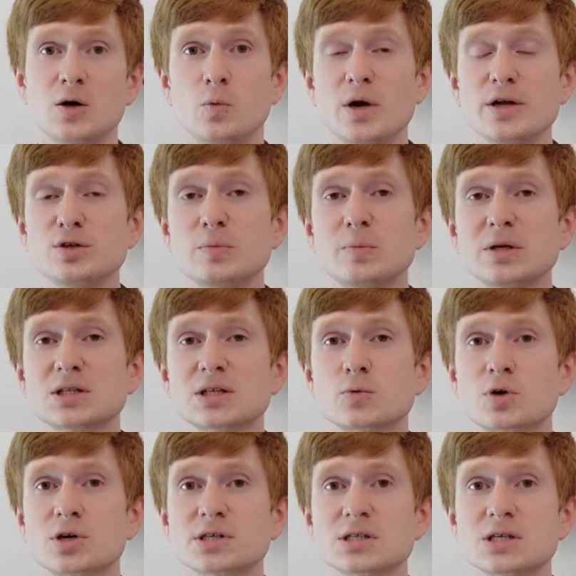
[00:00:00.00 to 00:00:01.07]
When you build a
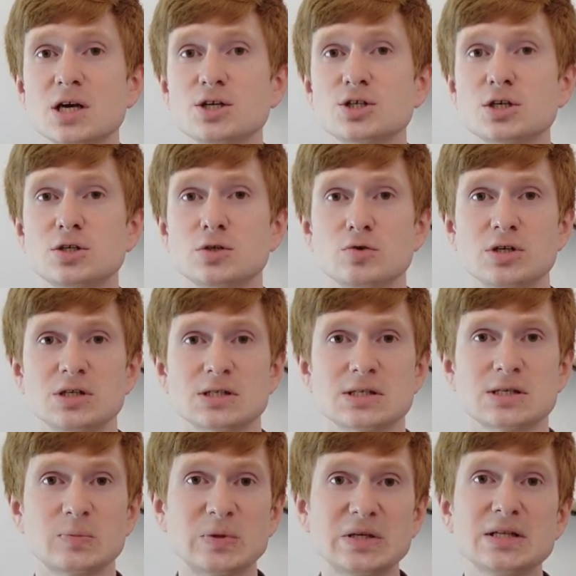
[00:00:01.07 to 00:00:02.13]
workstation, you need
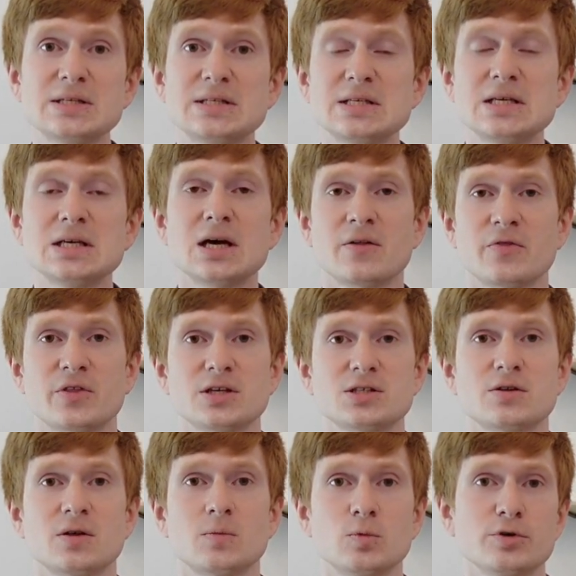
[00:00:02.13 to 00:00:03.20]
stability, and
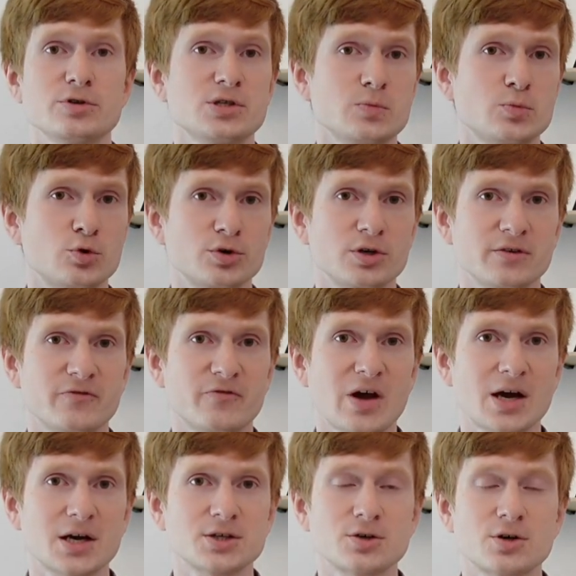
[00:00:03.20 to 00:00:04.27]
that's the most important
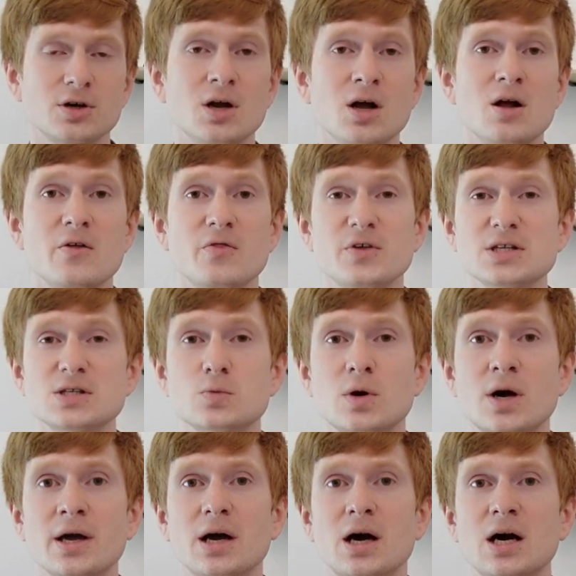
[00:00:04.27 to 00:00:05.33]
factor. That's
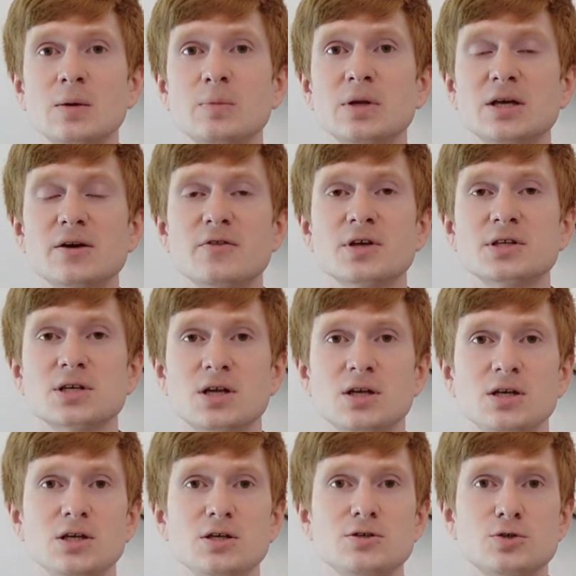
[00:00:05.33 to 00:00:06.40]
why I believe that I
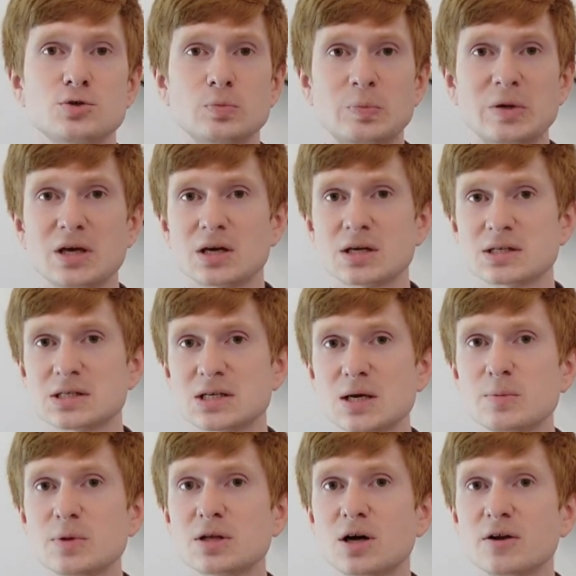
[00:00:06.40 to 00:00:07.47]
need to pick a
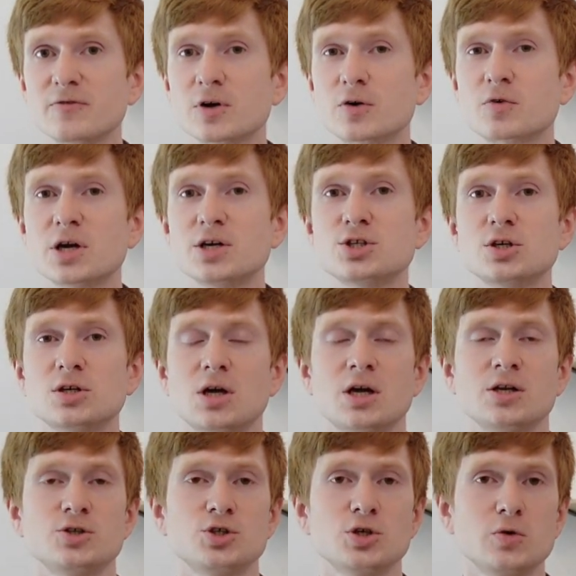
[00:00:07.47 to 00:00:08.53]
stable configuration
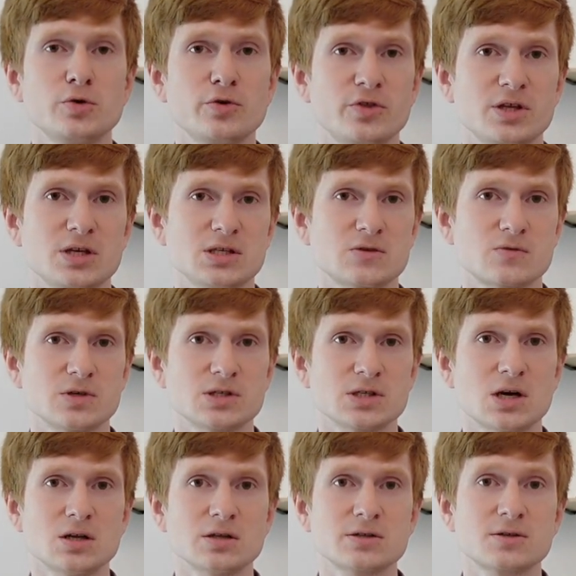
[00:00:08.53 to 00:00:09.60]
and show you these
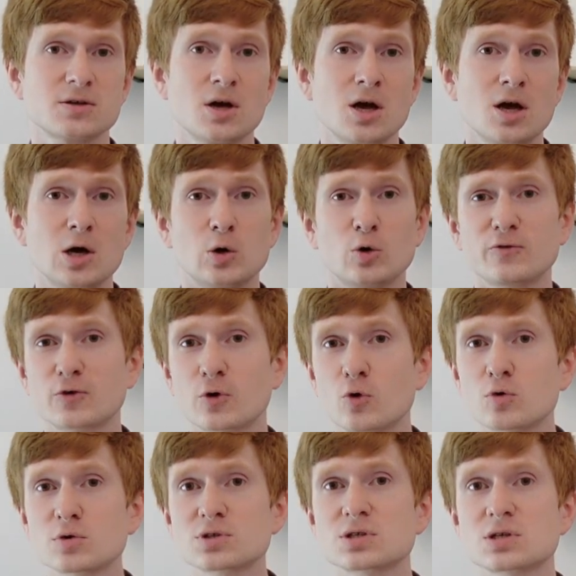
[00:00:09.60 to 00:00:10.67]
results. Of
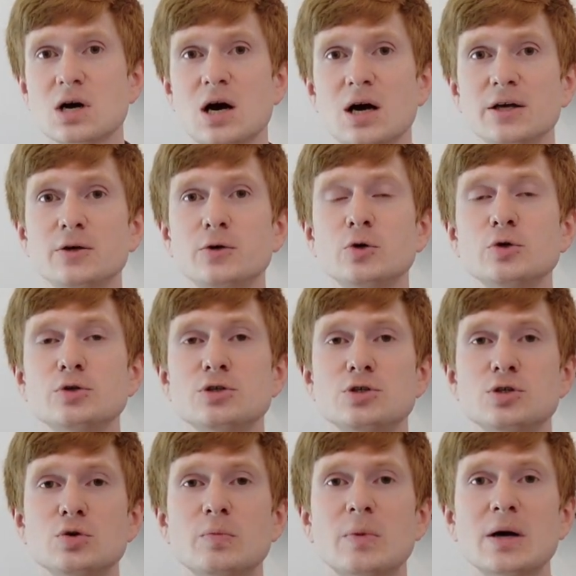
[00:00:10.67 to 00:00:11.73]
course, I could
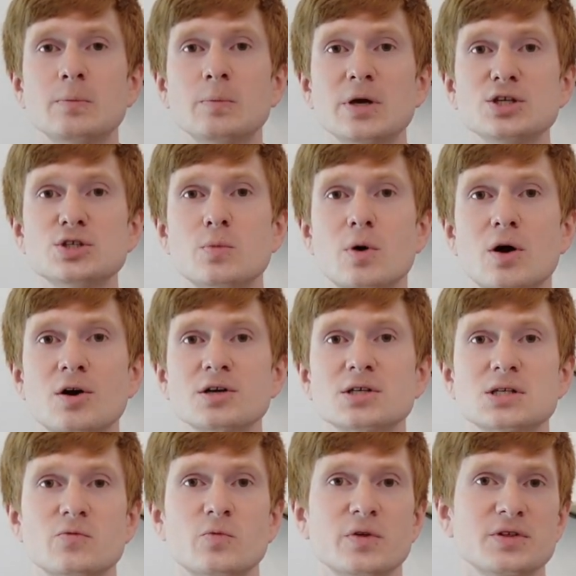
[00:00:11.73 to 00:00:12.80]
do my
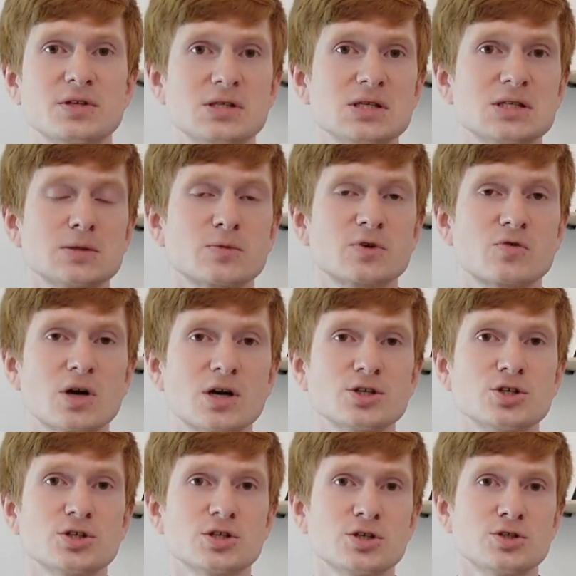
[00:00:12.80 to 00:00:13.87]
benchmarks and when the system
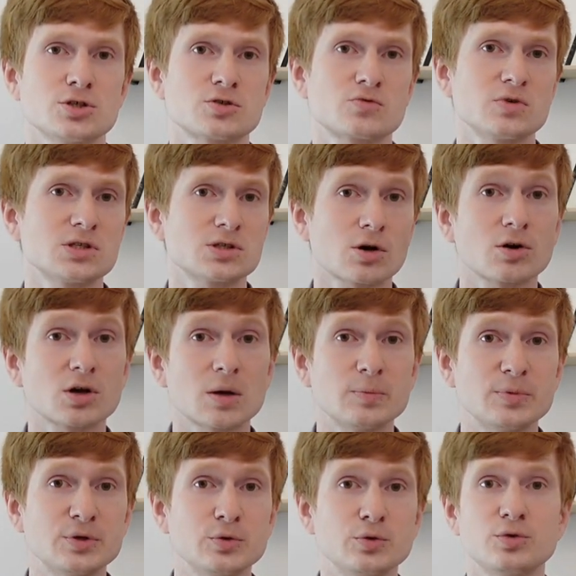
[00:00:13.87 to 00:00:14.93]
crashes, I just restart
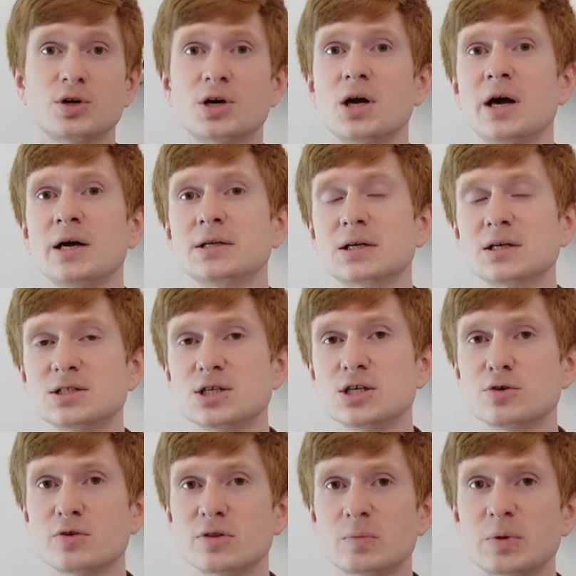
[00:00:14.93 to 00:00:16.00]
computer and
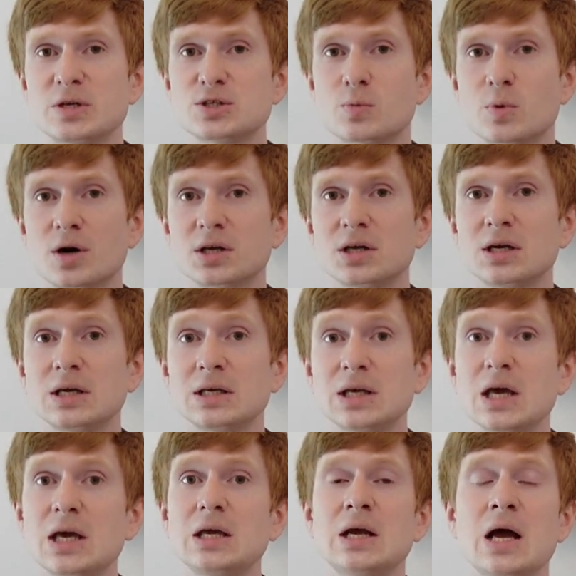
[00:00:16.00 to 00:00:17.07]
continue the benchmarking
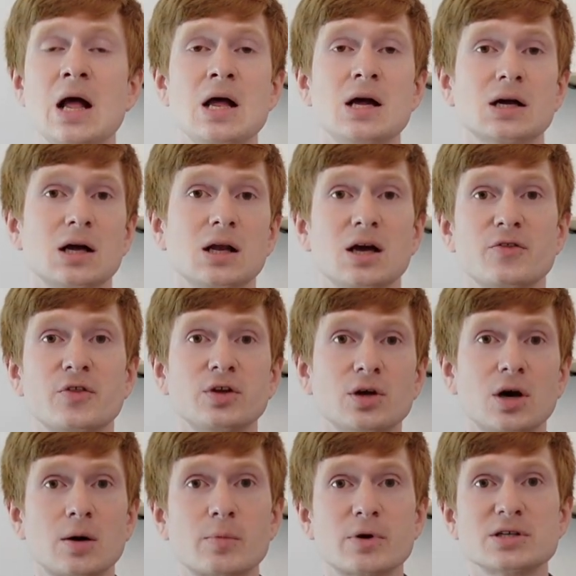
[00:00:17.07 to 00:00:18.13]
again, collect the
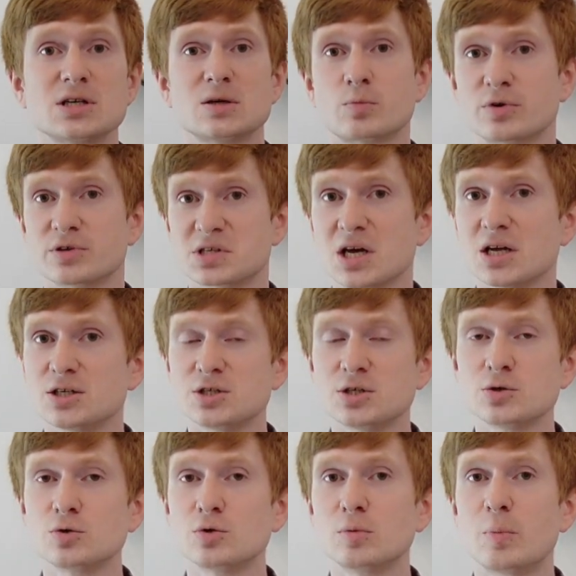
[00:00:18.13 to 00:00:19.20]
numbers and present
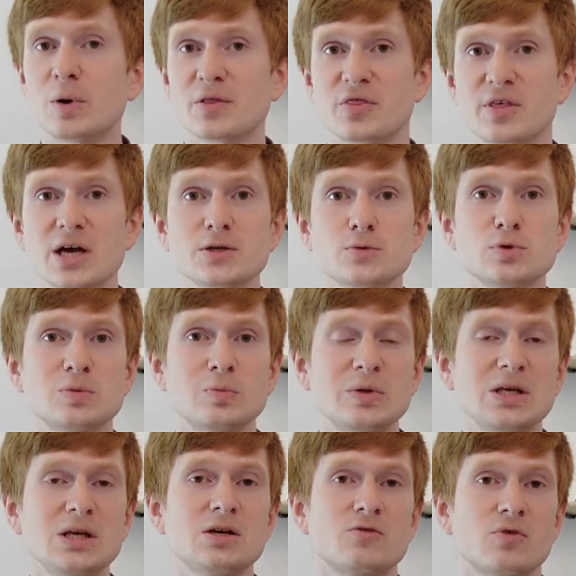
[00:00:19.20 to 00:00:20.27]
you, but that would
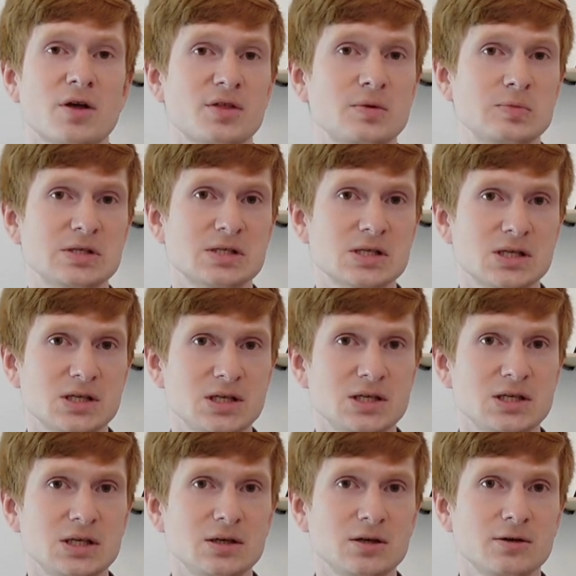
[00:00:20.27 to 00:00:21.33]
be rather
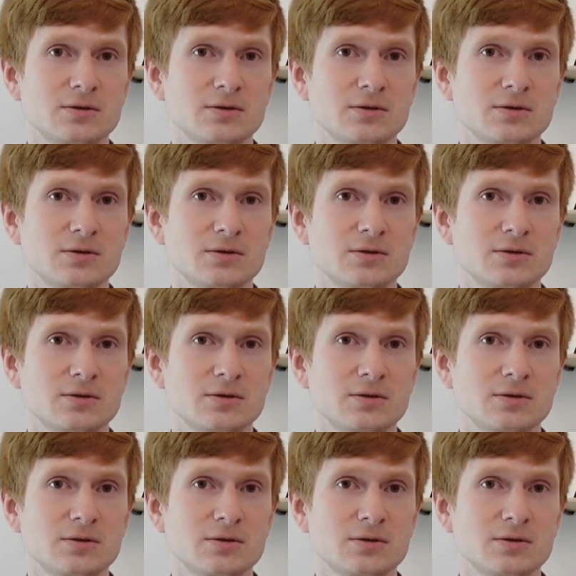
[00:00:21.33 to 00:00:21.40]
misleading.